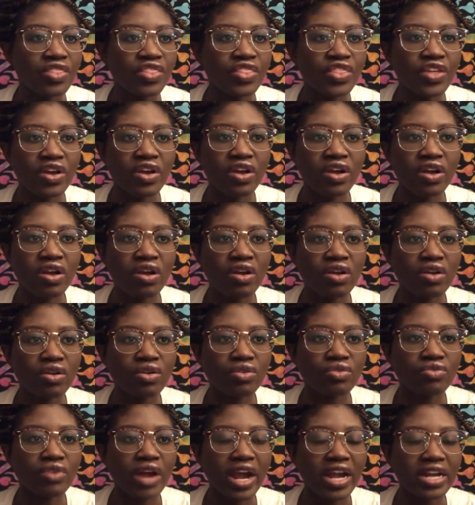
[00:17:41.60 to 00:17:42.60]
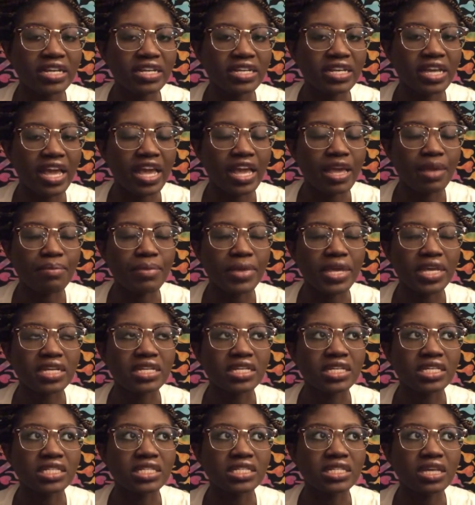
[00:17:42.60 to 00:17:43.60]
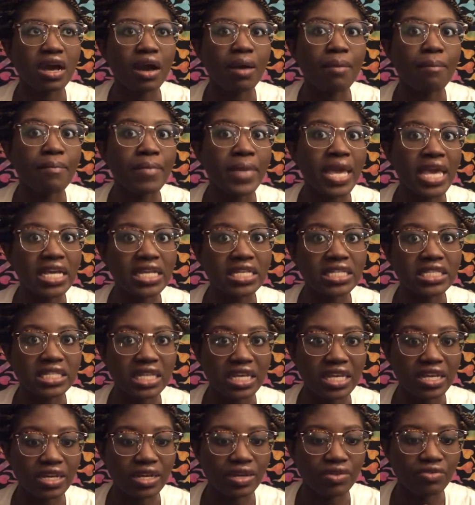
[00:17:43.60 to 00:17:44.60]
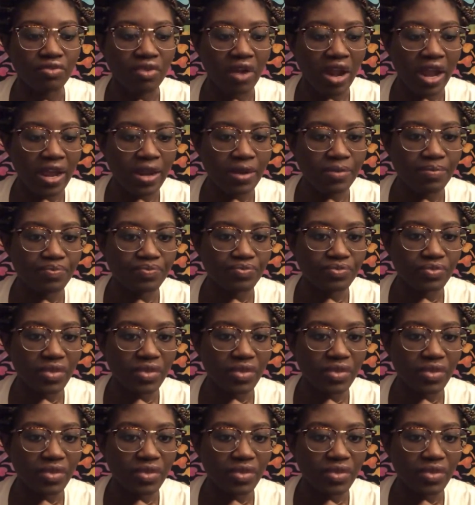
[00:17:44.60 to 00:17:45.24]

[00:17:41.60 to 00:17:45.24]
Their writing game is amazing, right?